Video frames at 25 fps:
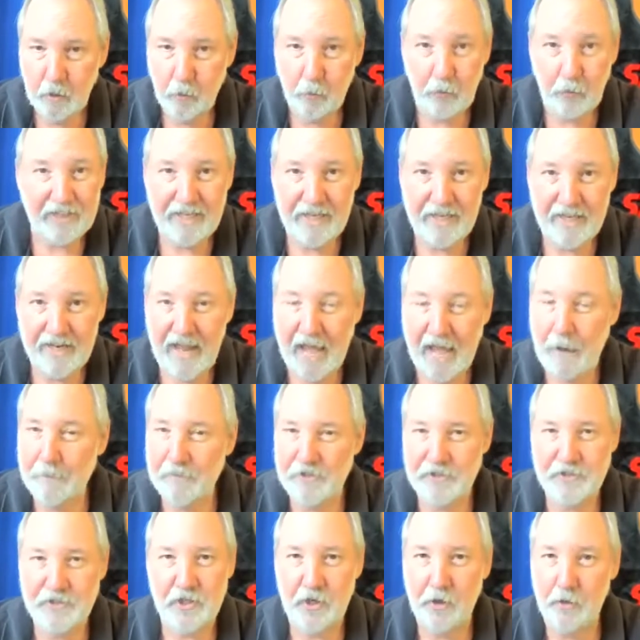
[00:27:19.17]
we did
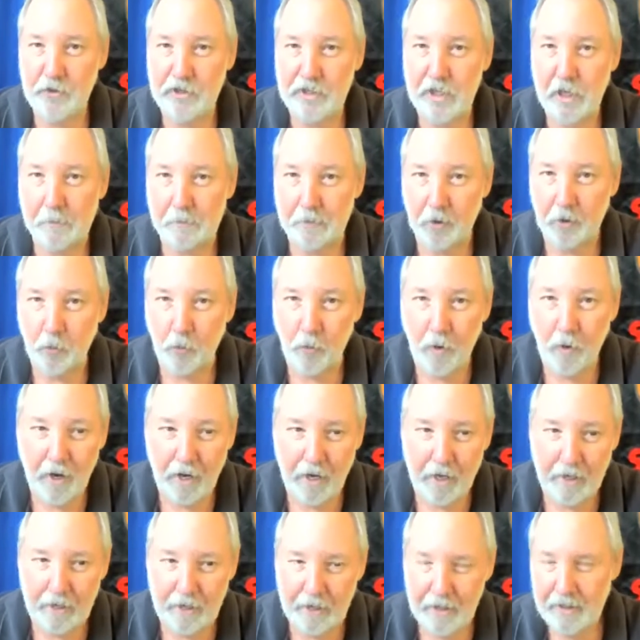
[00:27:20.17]
episode number
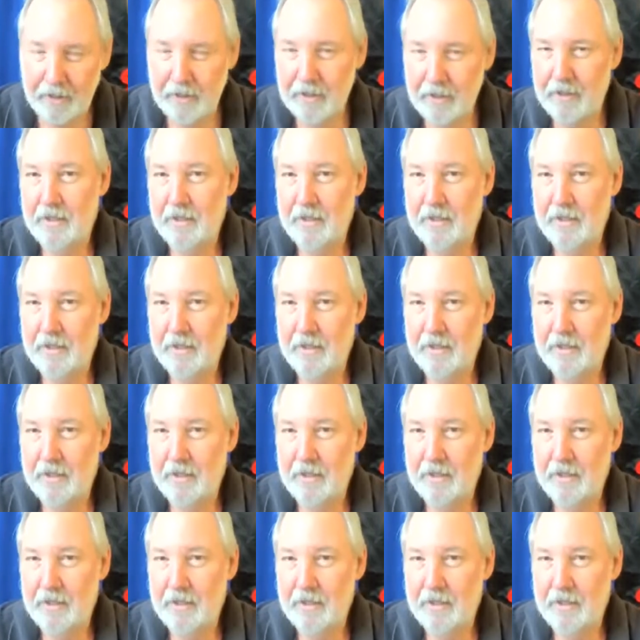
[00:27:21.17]
one,